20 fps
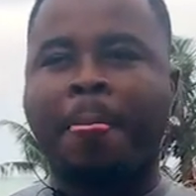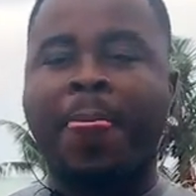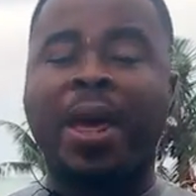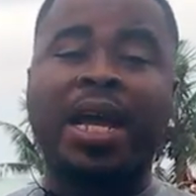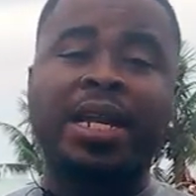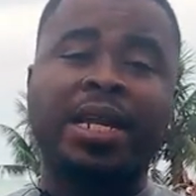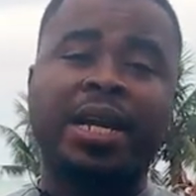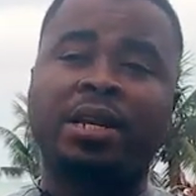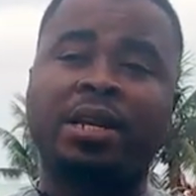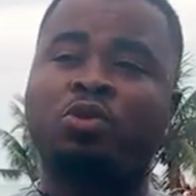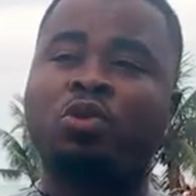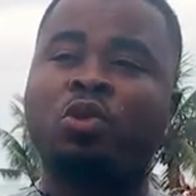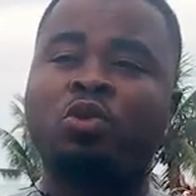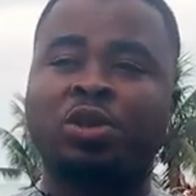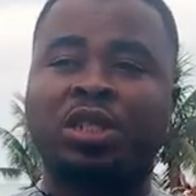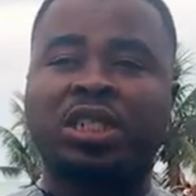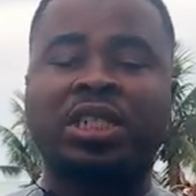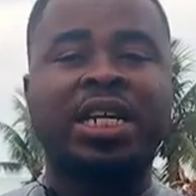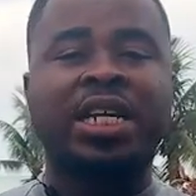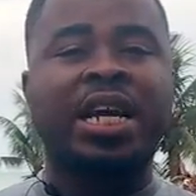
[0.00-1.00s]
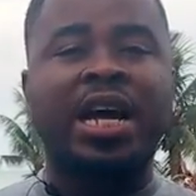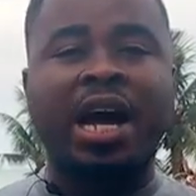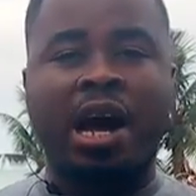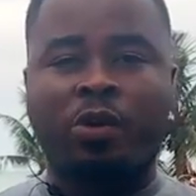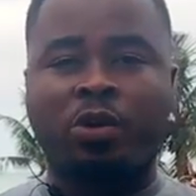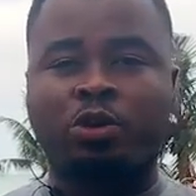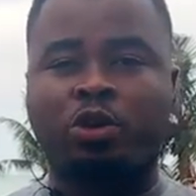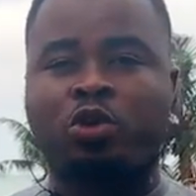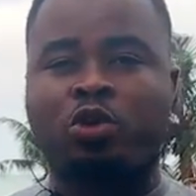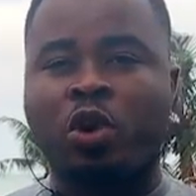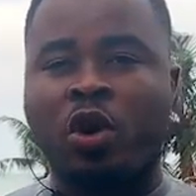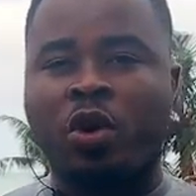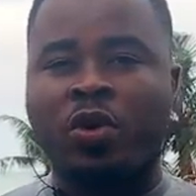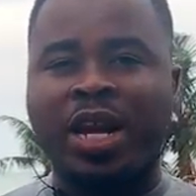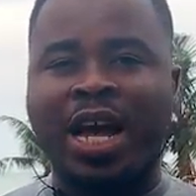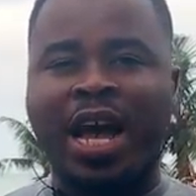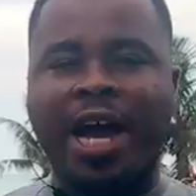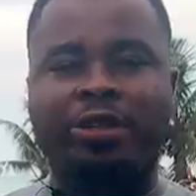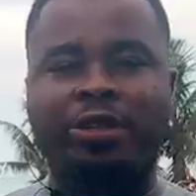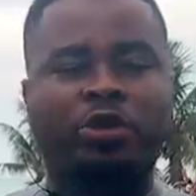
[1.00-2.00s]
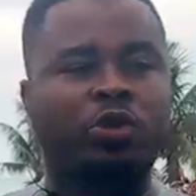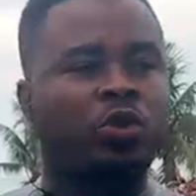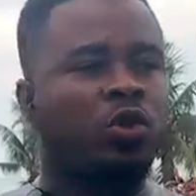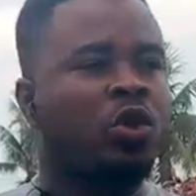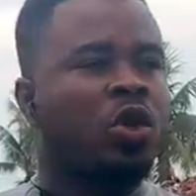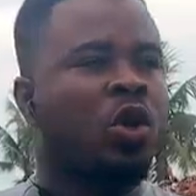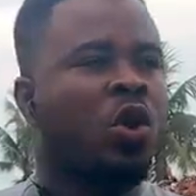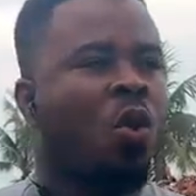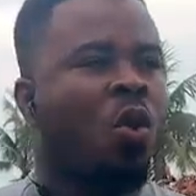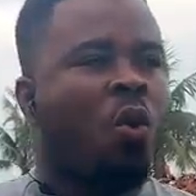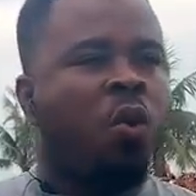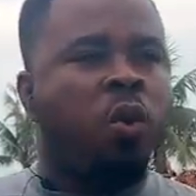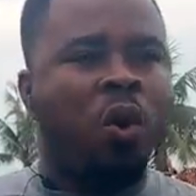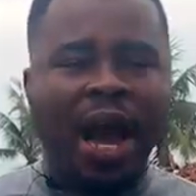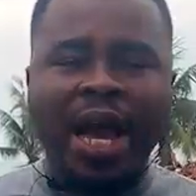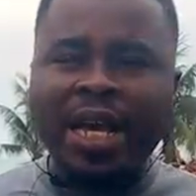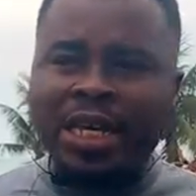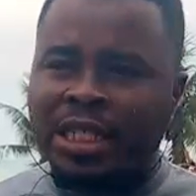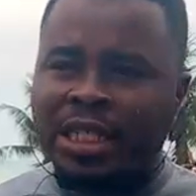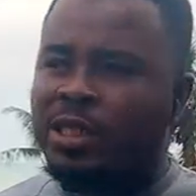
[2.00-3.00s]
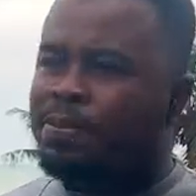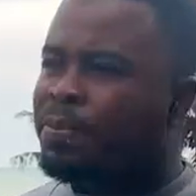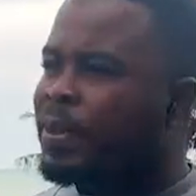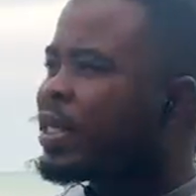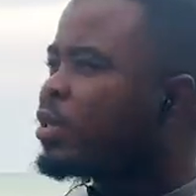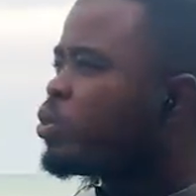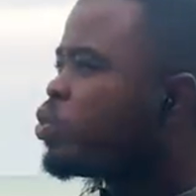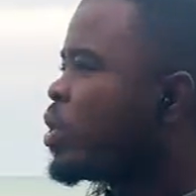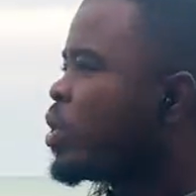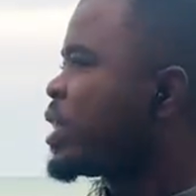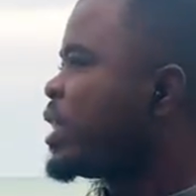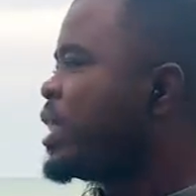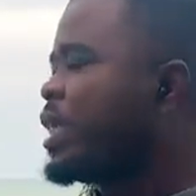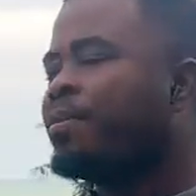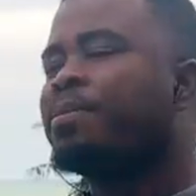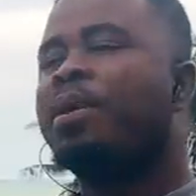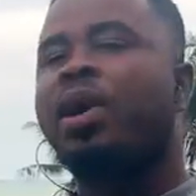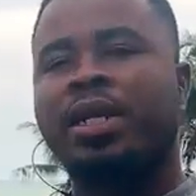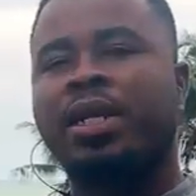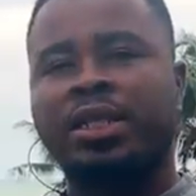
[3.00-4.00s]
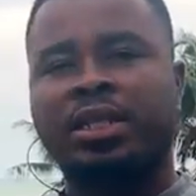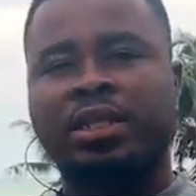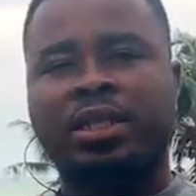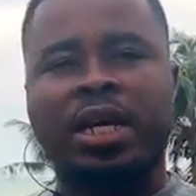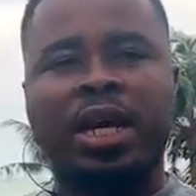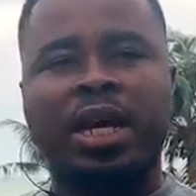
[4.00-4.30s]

and then we will share our story as to why this place was demolished.